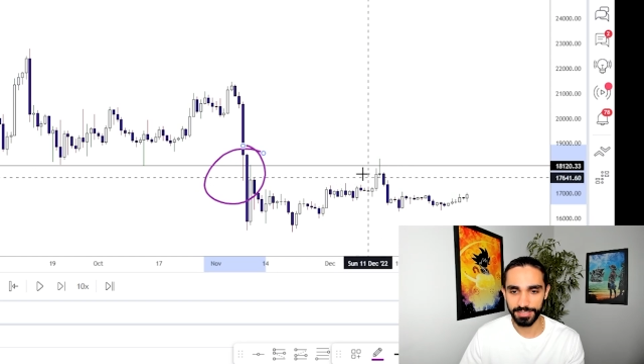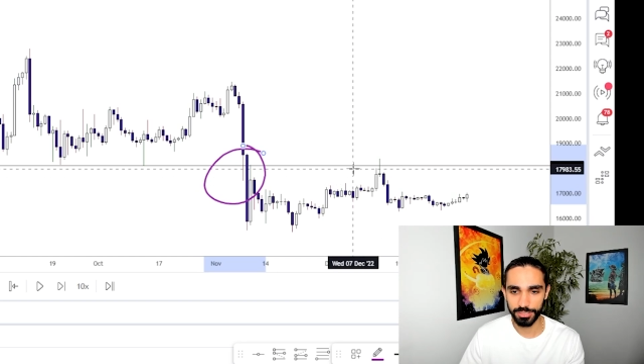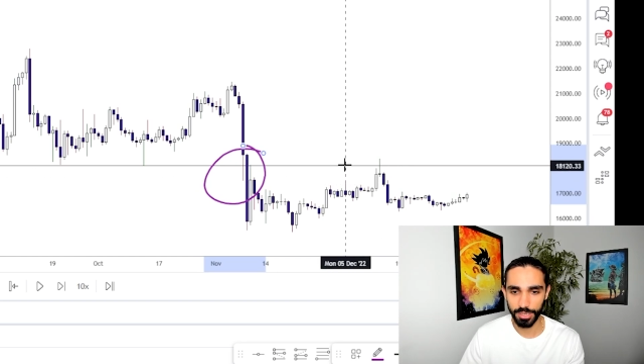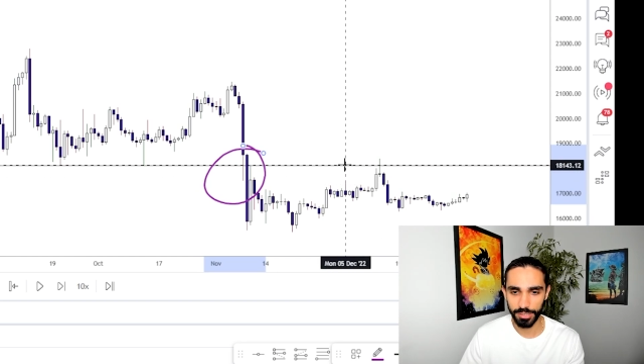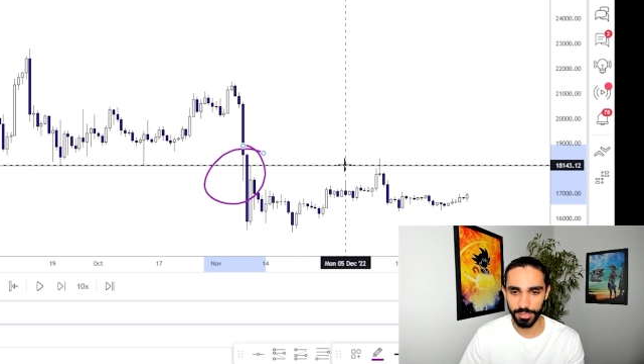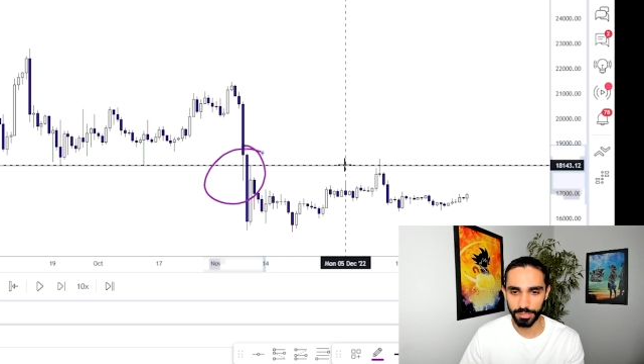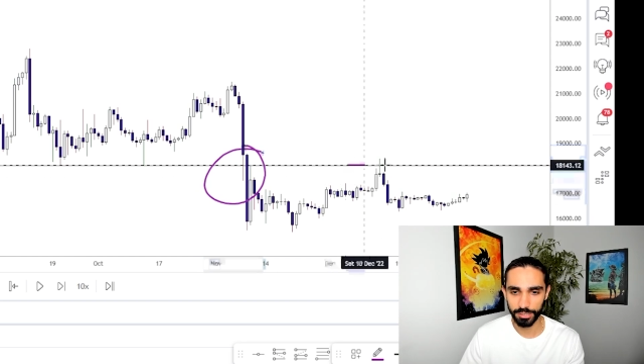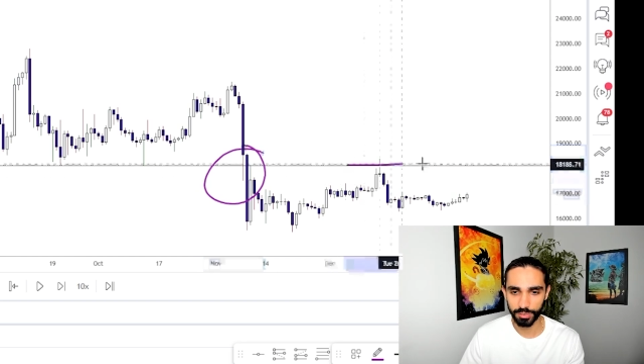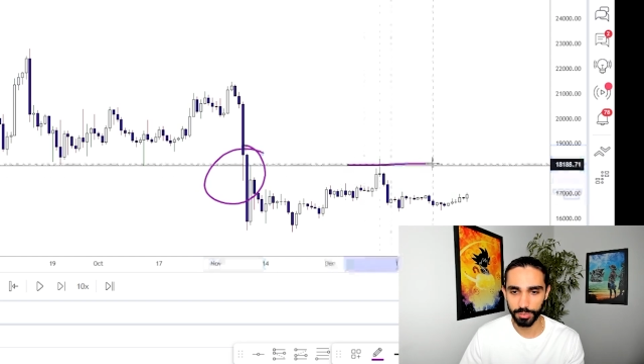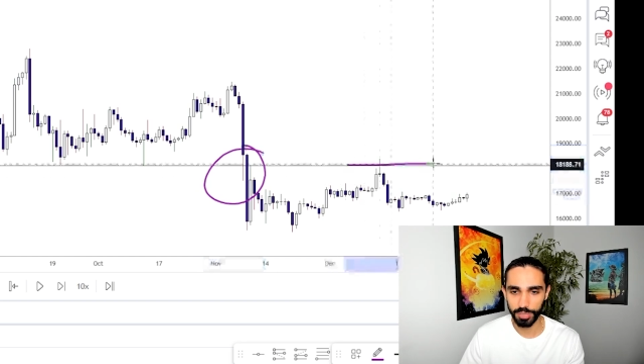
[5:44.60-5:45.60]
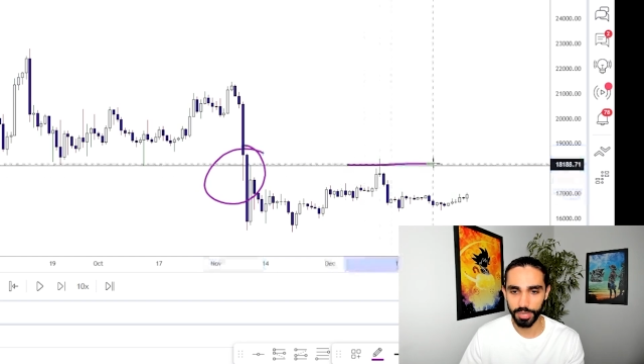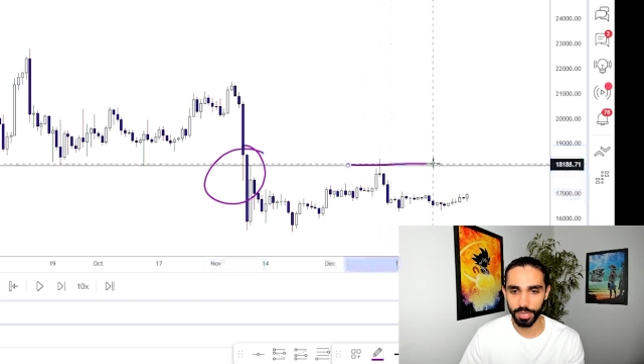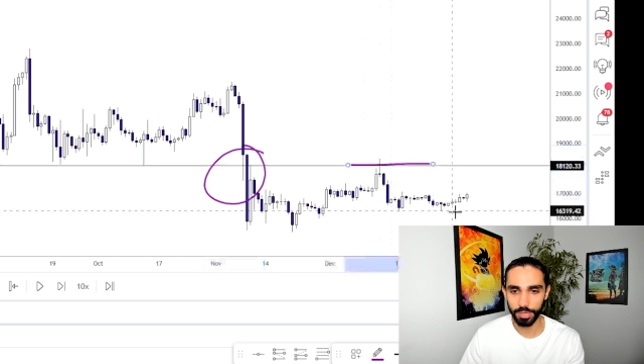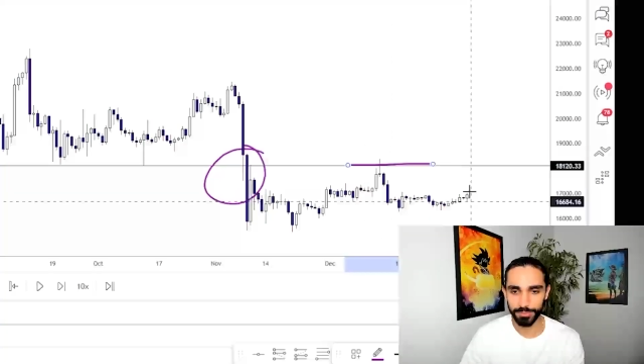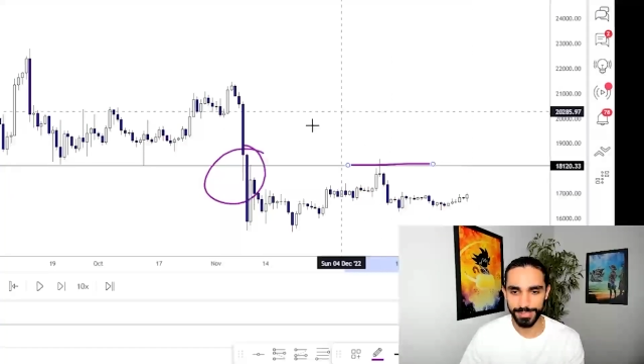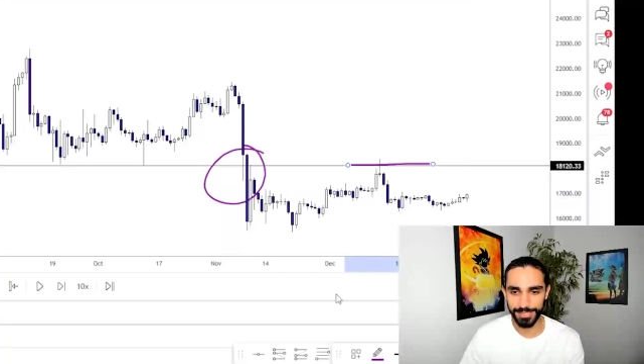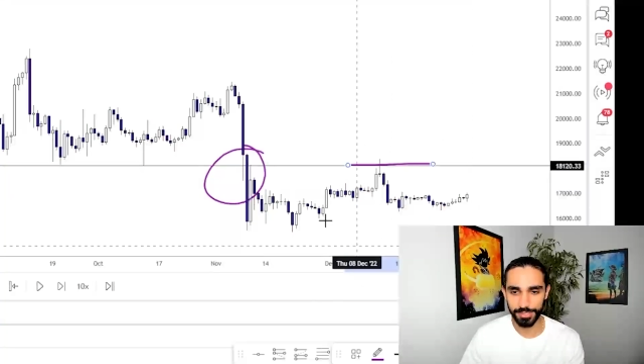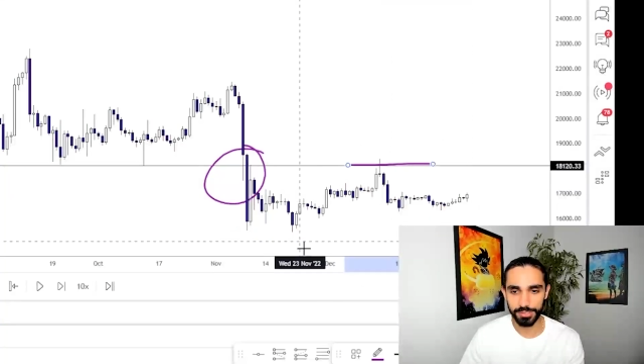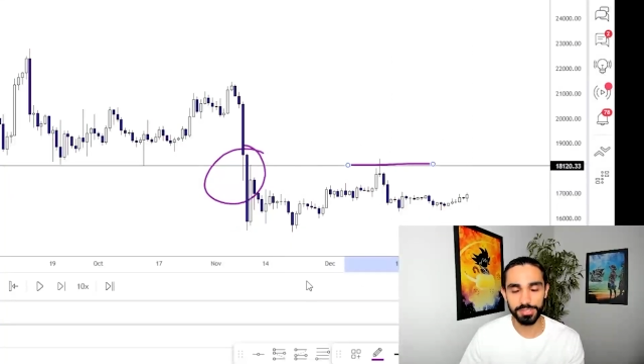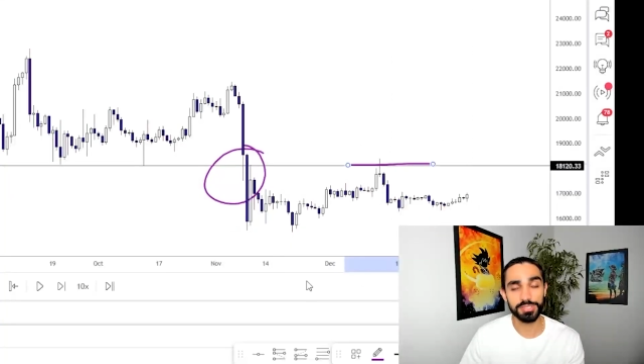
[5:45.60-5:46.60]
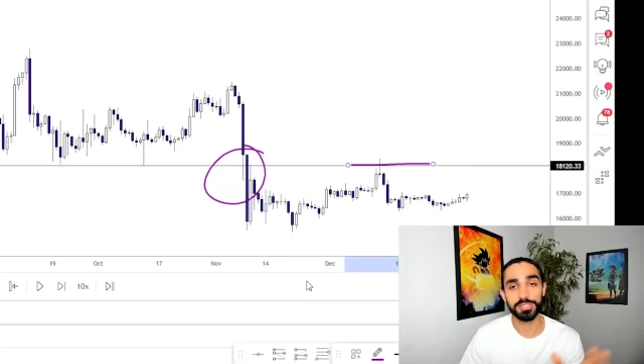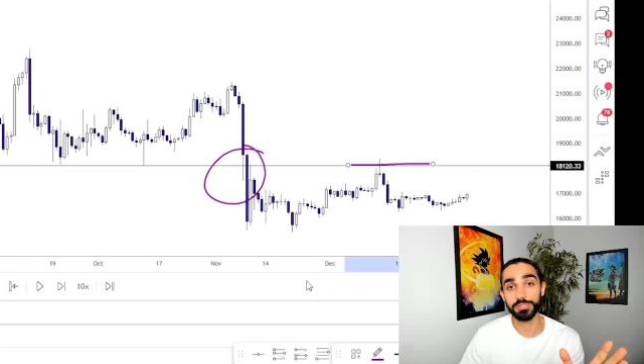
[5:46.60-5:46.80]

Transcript: turn into a resistance